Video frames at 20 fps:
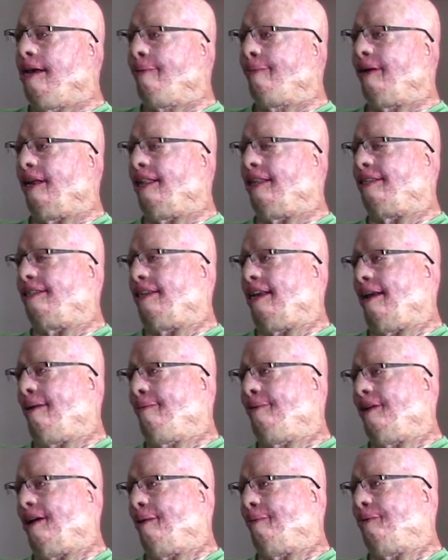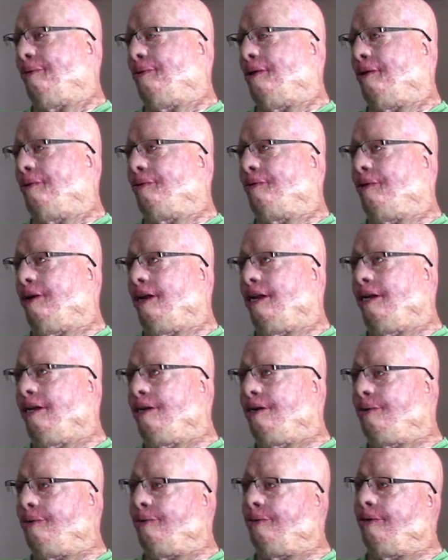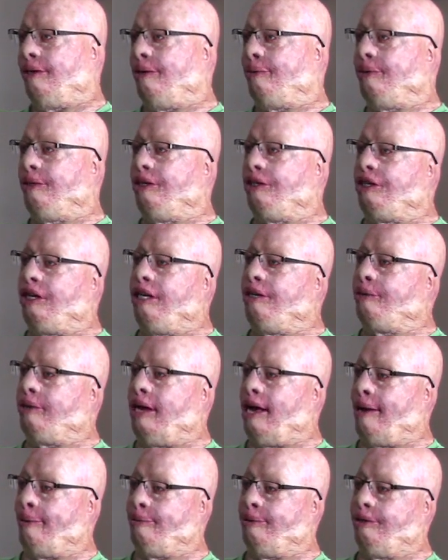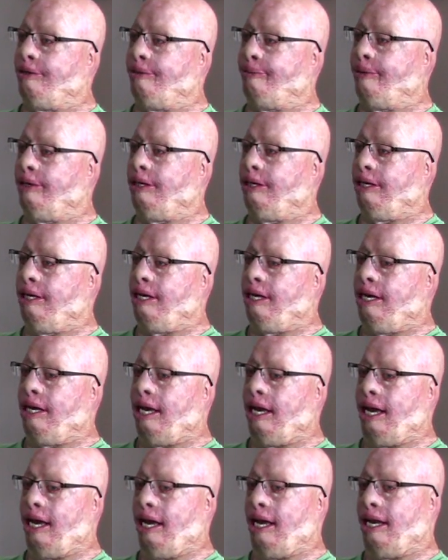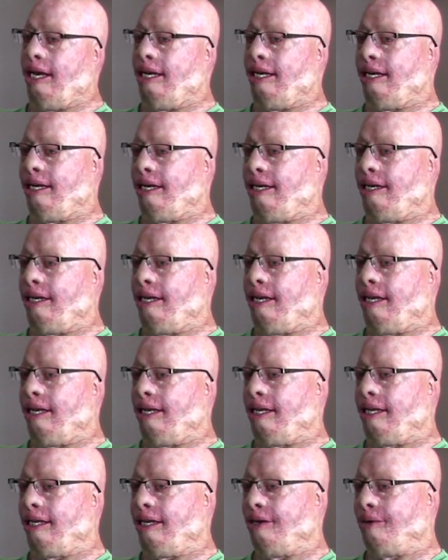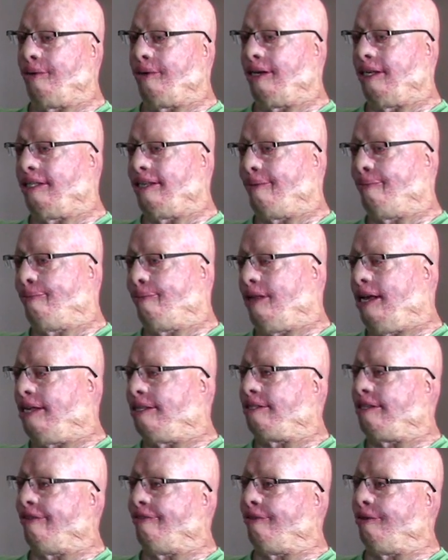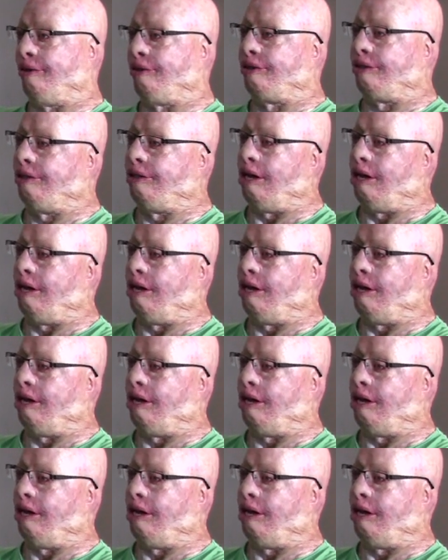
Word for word: But at the same time, do I regret it? No, I wouldn't change what happened to me. And, you know, because I'm blessed, I've learned a